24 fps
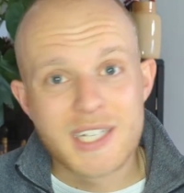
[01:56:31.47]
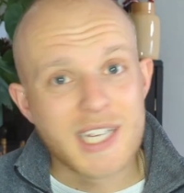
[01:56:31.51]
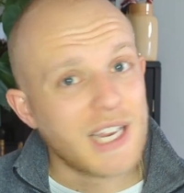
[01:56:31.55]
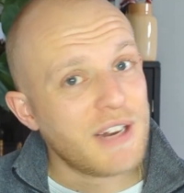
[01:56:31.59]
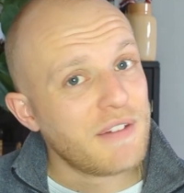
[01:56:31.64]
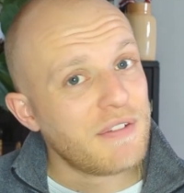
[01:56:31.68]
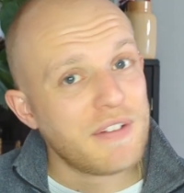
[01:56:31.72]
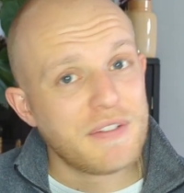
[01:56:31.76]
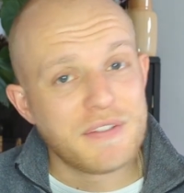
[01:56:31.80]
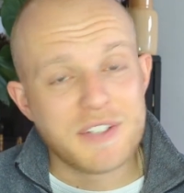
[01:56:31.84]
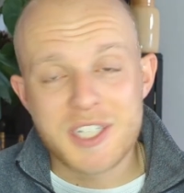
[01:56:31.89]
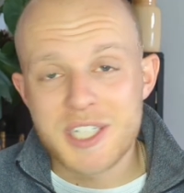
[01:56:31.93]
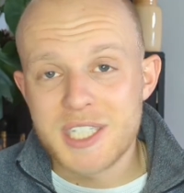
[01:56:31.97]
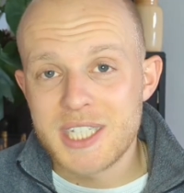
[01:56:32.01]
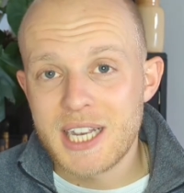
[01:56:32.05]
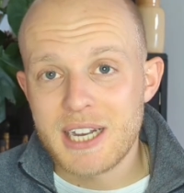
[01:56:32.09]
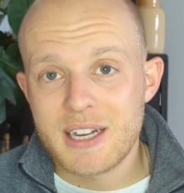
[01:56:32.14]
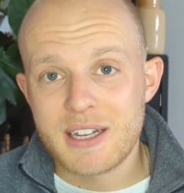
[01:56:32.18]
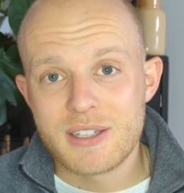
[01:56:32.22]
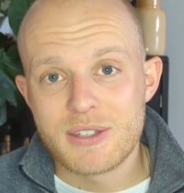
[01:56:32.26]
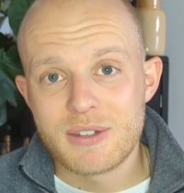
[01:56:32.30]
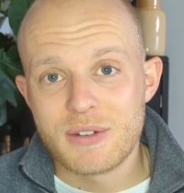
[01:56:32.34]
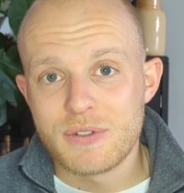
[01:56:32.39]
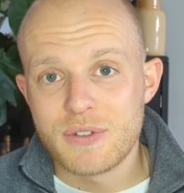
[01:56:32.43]
10-15
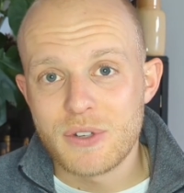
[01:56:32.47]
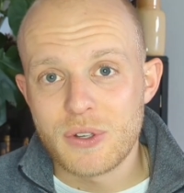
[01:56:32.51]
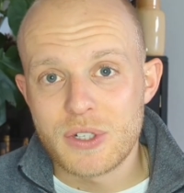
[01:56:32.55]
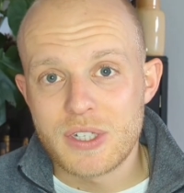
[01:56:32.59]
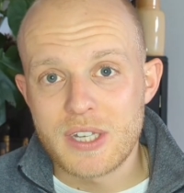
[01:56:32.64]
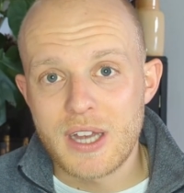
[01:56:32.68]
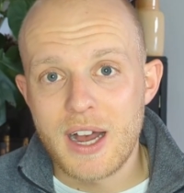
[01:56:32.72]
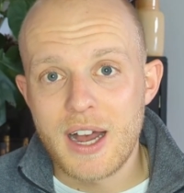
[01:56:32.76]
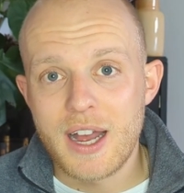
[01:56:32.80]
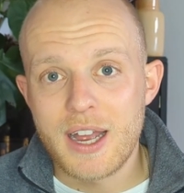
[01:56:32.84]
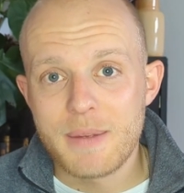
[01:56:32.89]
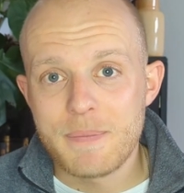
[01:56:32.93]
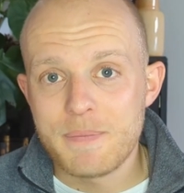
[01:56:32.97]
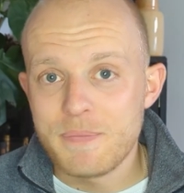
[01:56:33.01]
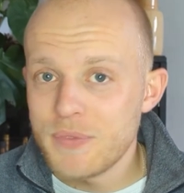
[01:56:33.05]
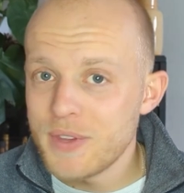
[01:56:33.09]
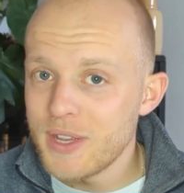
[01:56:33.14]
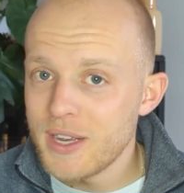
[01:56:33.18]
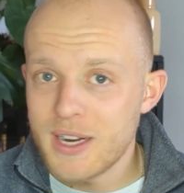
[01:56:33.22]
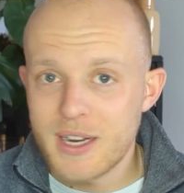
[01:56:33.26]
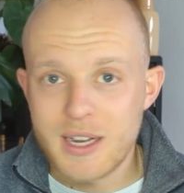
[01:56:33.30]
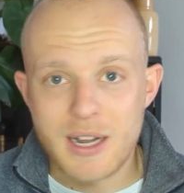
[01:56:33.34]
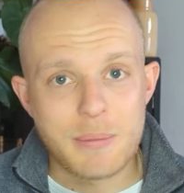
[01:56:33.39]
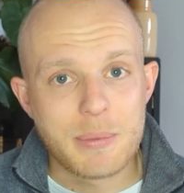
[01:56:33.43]
seconds of your
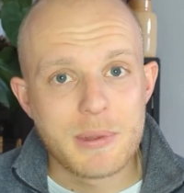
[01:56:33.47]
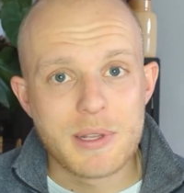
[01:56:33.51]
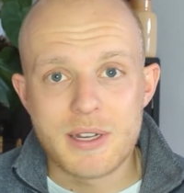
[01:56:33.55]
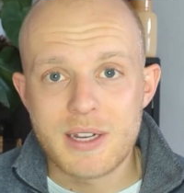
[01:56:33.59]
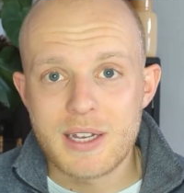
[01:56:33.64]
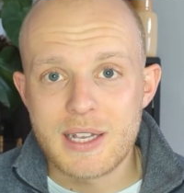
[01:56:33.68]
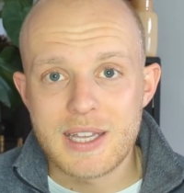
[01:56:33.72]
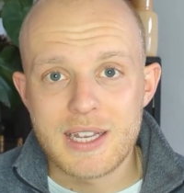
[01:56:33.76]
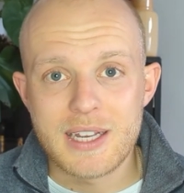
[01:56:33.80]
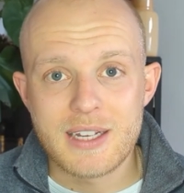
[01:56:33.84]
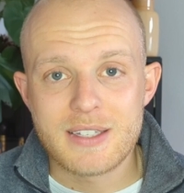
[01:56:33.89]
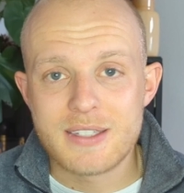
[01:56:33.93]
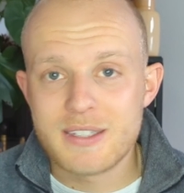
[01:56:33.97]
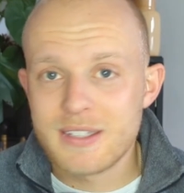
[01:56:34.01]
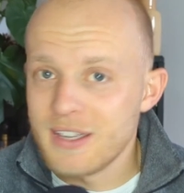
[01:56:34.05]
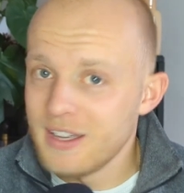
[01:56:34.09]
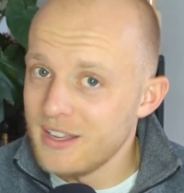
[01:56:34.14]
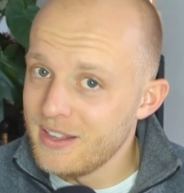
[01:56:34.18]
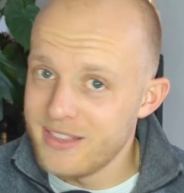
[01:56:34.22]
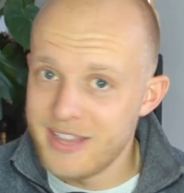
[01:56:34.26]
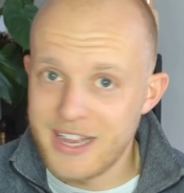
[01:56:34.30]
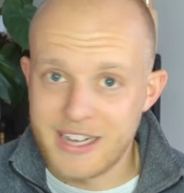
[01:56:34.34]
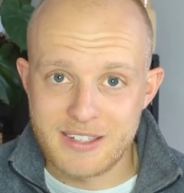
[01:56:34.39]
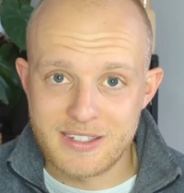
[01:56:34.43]
time, a couple of clicks,
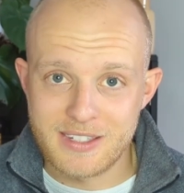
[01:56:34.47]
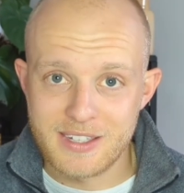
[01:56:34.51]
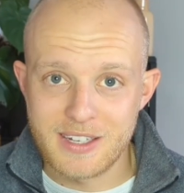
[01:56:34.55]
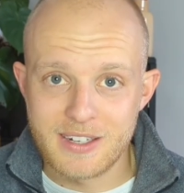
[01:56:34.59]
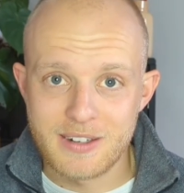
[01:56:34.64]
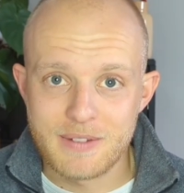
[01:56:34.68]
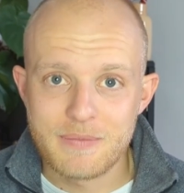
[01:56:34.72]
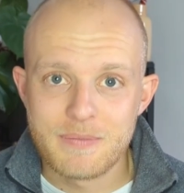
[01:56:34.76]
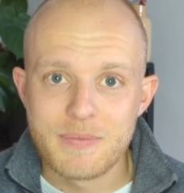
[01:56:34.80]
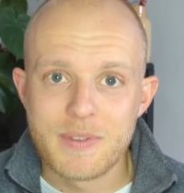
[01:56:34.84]
that's it.